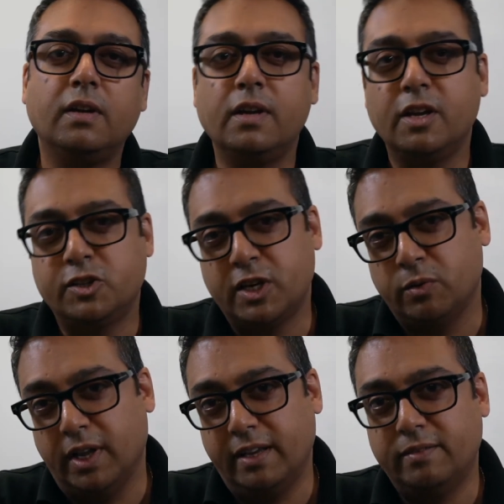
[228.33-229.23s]

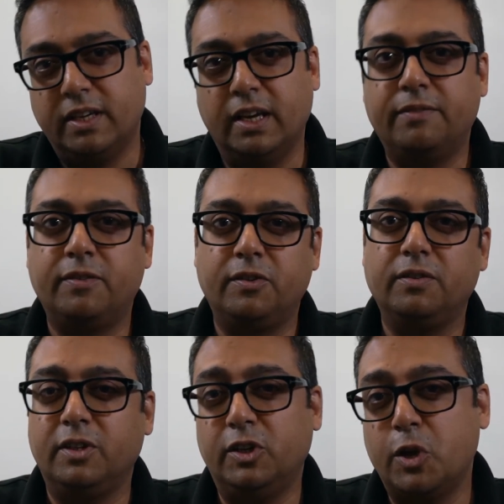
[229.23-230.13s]
Generally, if
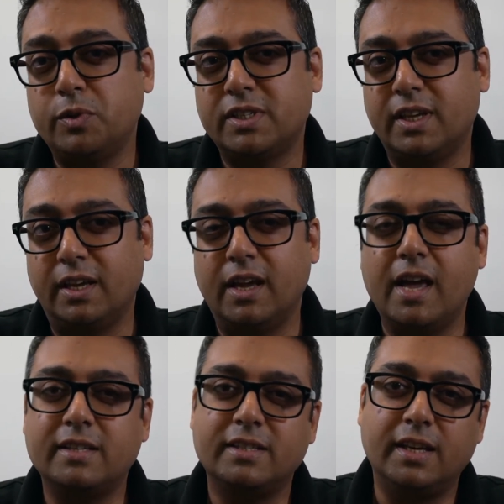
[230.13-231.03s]
you don't see
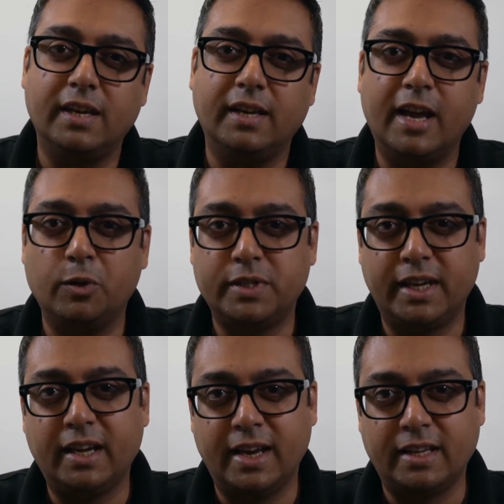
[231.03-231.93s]
ST and LC
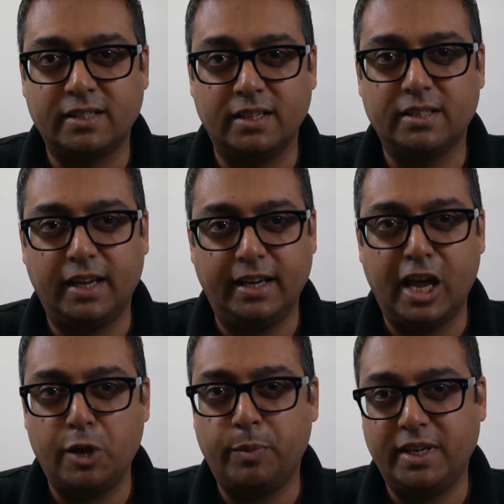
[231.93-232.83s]
connectors in
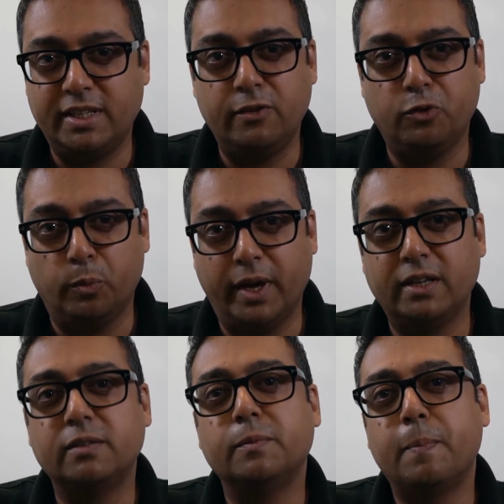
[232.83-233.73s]
APC format,
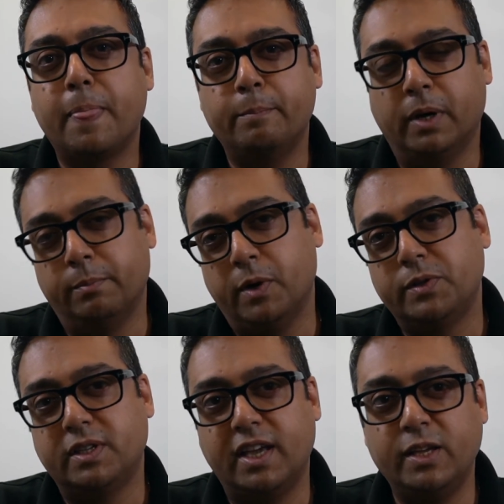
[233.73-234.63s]
but
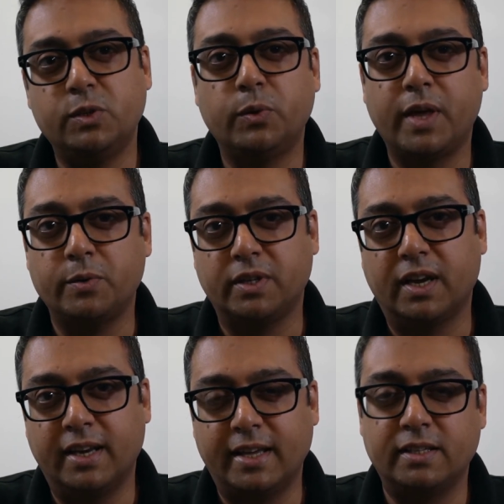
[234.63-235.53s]
most E2000
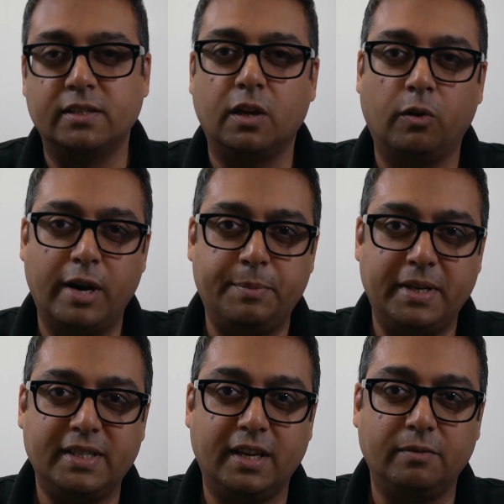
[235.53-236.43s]
connectors are APC.